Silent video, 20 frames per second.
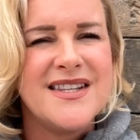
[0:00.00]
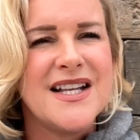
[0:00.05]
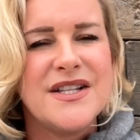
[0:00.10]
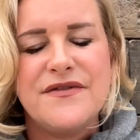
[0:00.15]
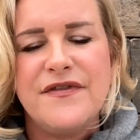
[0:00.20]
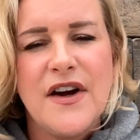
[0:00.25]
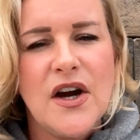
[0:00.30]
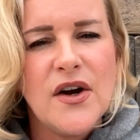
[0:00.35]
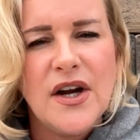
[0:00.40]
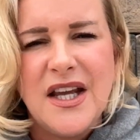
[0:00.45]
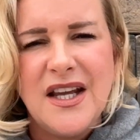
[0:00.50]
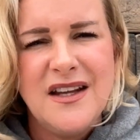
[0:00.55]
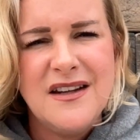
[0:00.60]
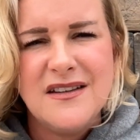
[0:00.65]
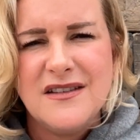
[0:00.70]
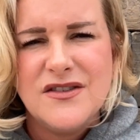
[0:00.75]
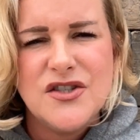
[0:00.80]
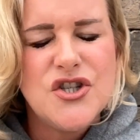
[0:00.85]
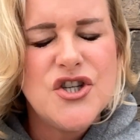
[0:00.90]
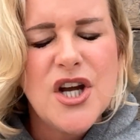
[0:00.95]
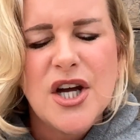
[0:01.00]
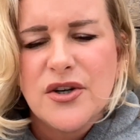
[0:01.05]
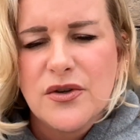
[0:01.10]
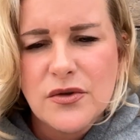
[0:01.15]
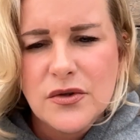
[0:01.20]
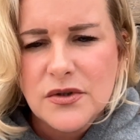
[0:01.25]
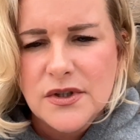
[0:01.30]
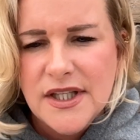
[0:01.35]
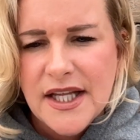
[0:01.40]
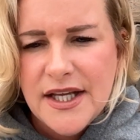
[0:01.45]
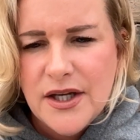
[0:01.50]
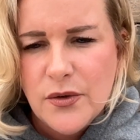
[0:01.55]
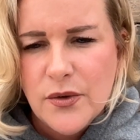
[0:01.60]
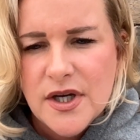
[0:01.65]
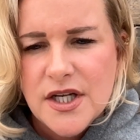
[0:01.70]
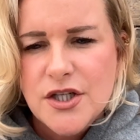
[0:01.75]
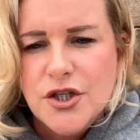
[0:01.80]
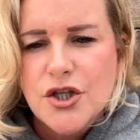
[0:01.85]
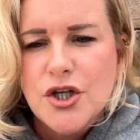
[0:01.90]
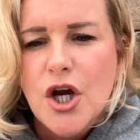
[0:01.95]
That's very general
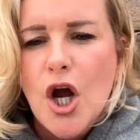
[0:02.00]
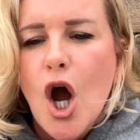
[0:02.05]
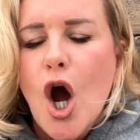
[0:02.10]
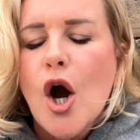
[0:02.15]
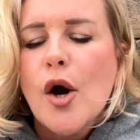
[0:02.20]
language.